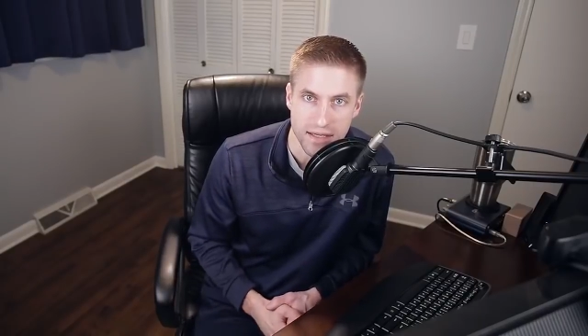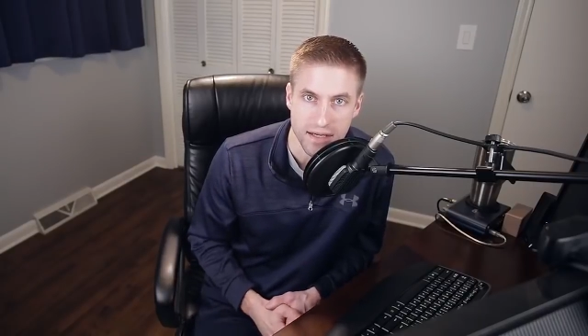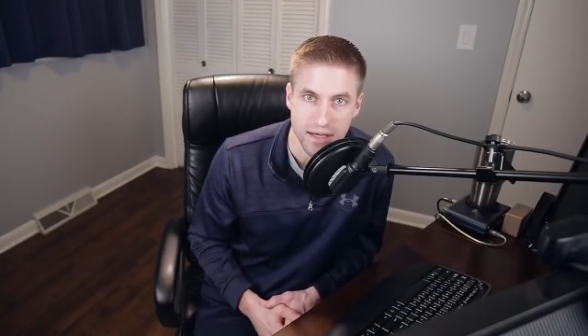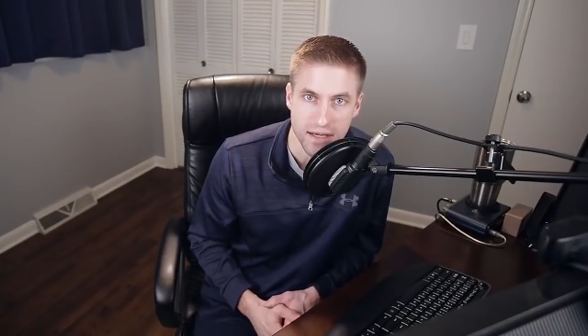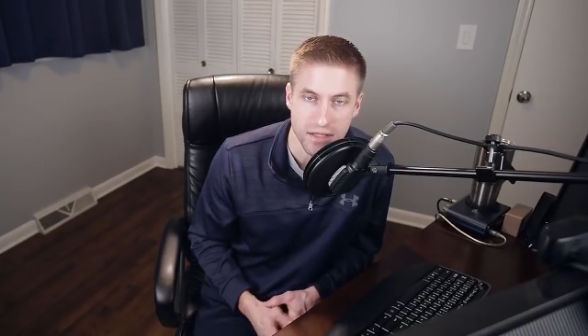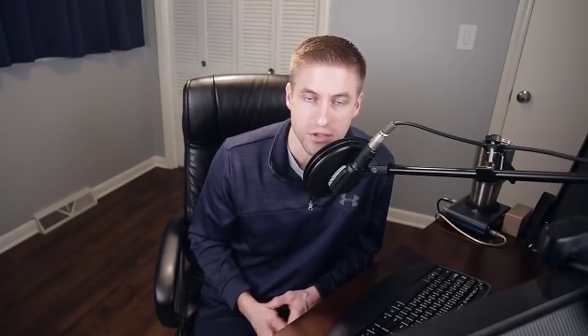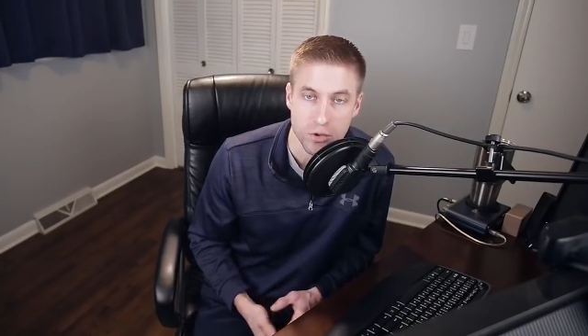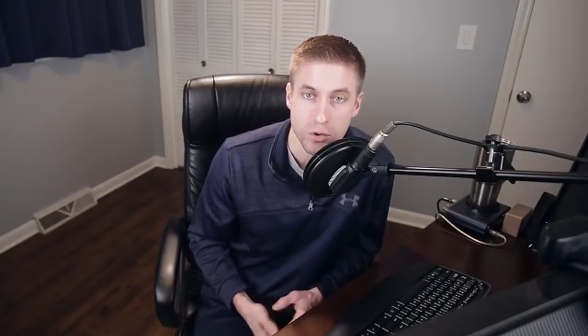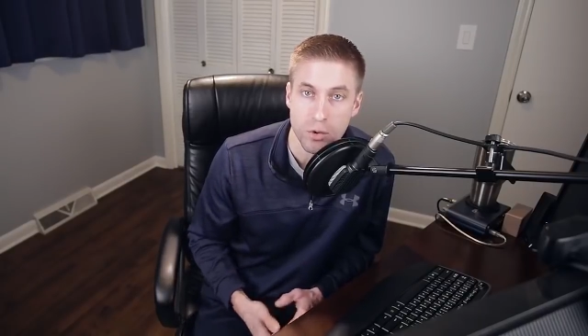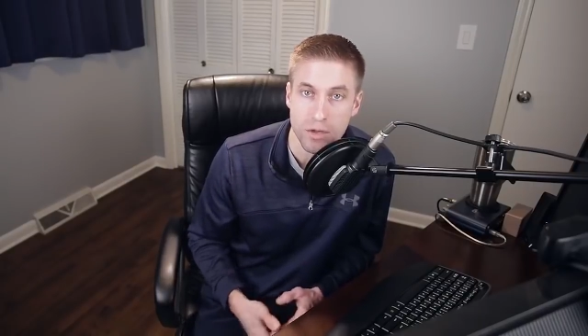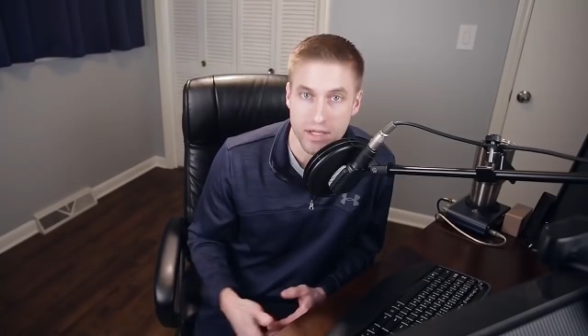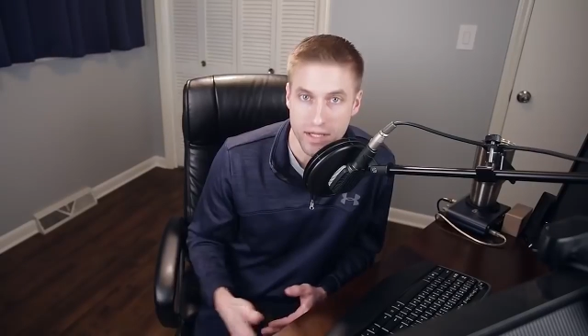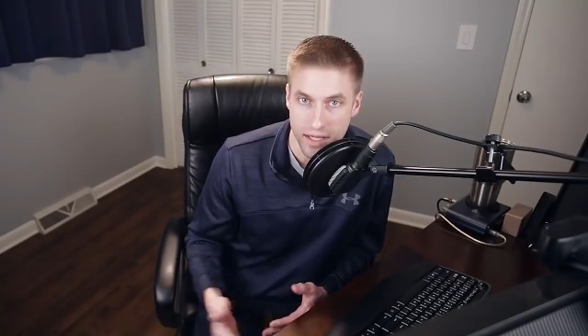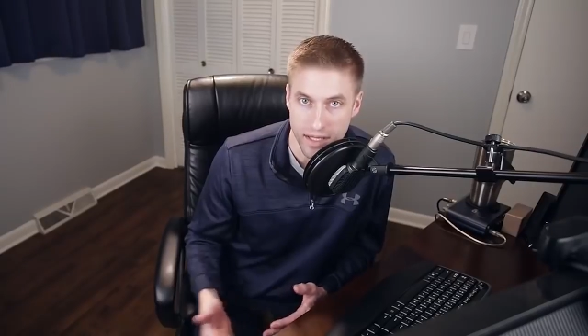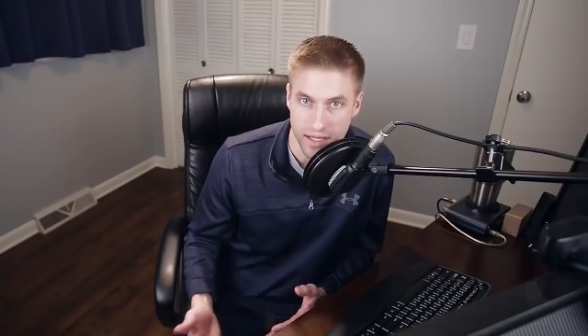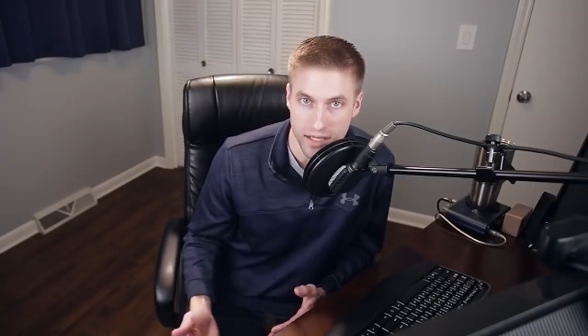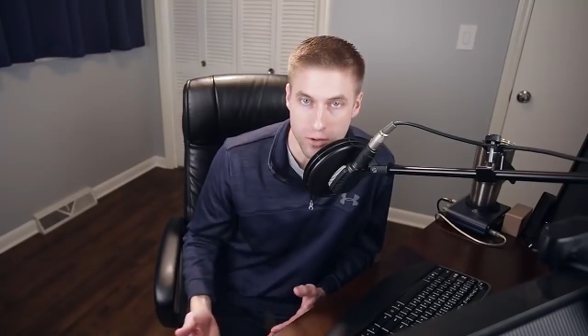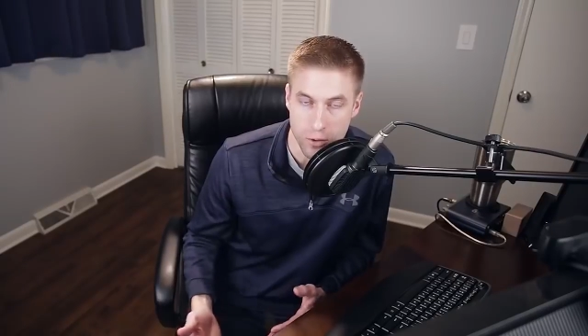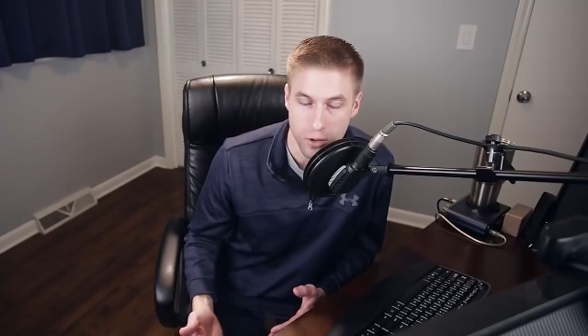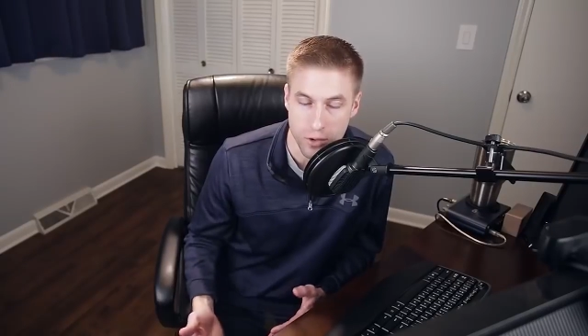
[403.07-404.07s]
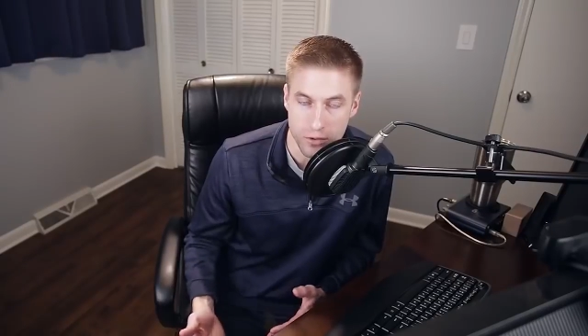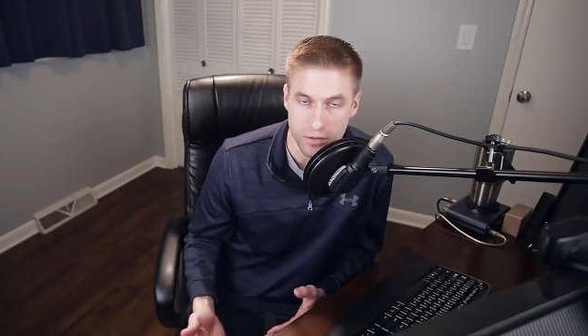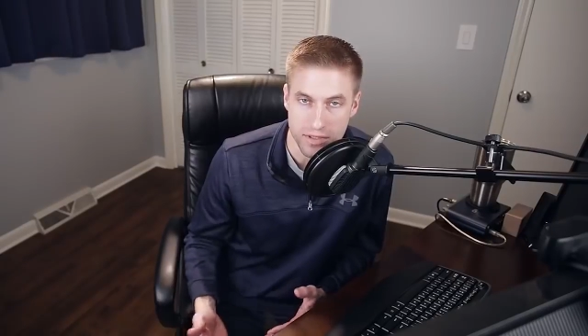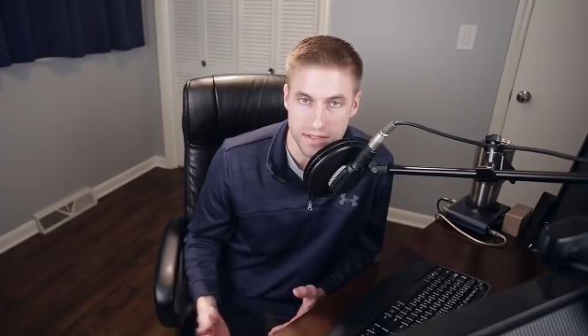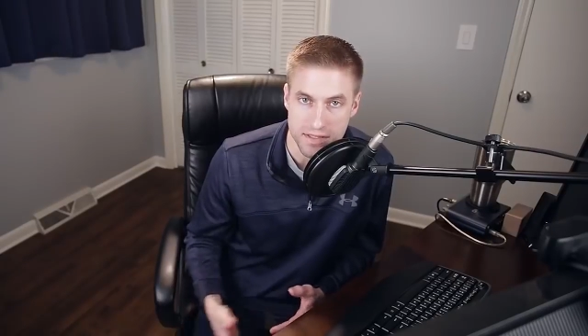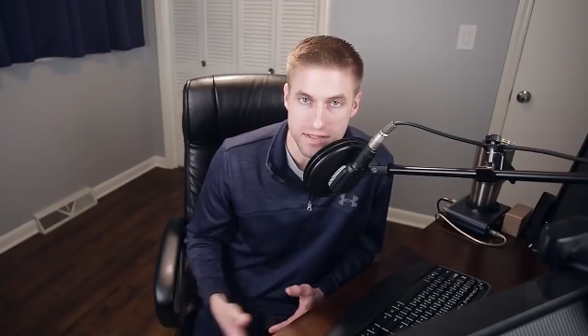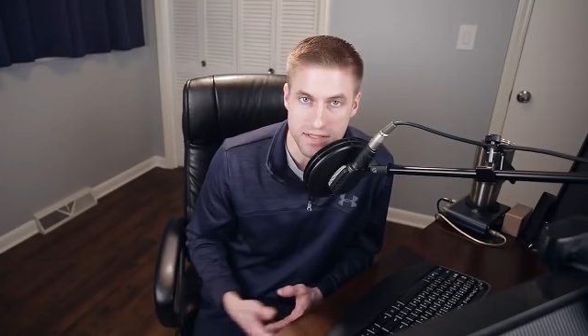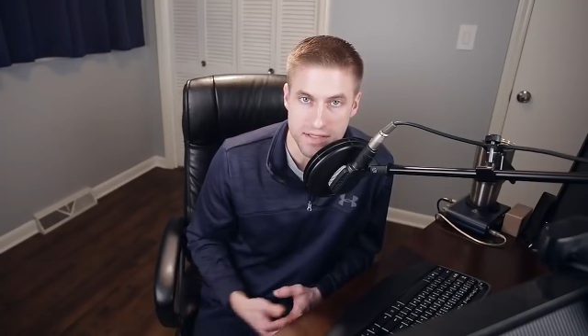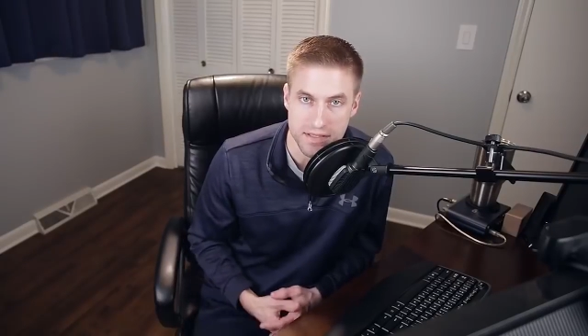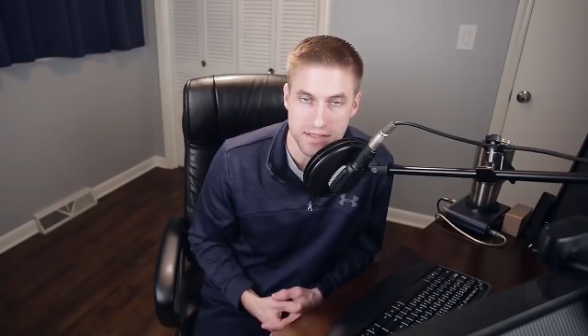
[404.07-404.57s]
uh, nor can he quote
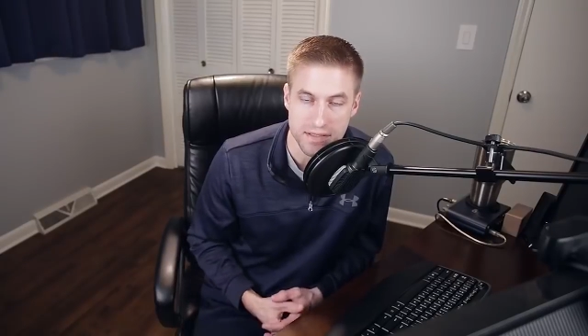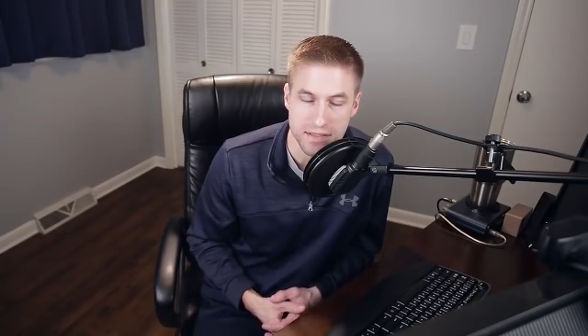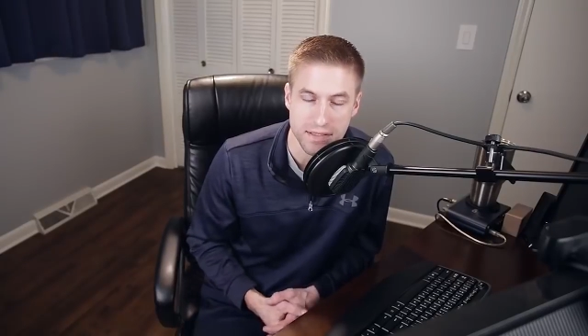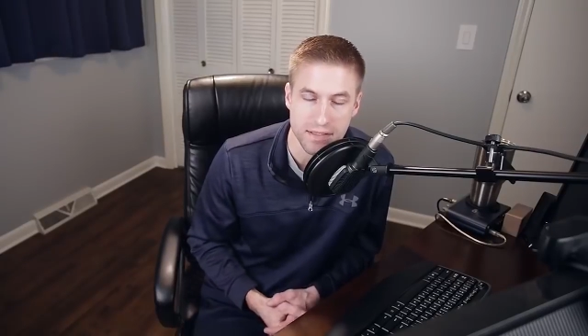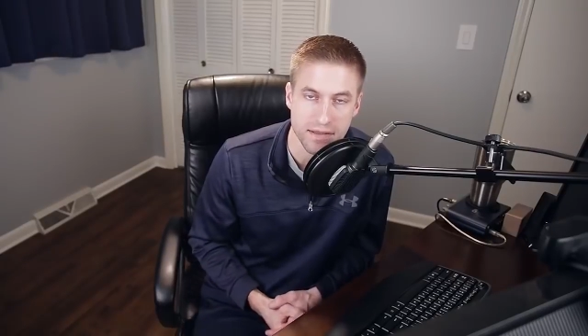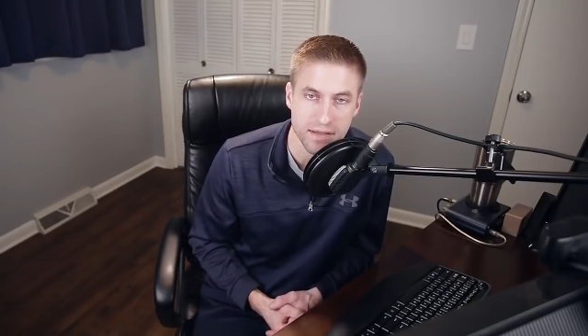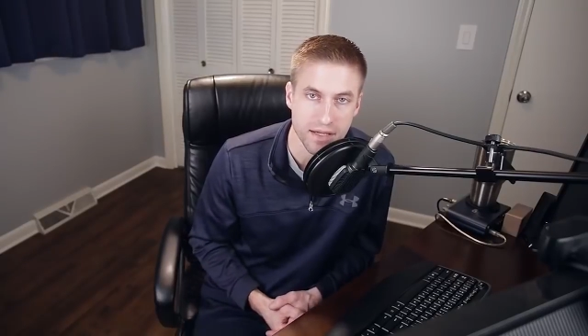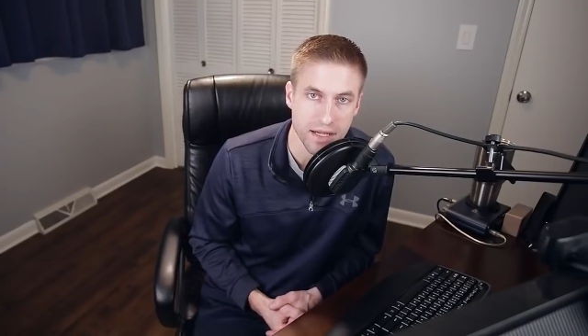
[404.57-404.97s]
consistently the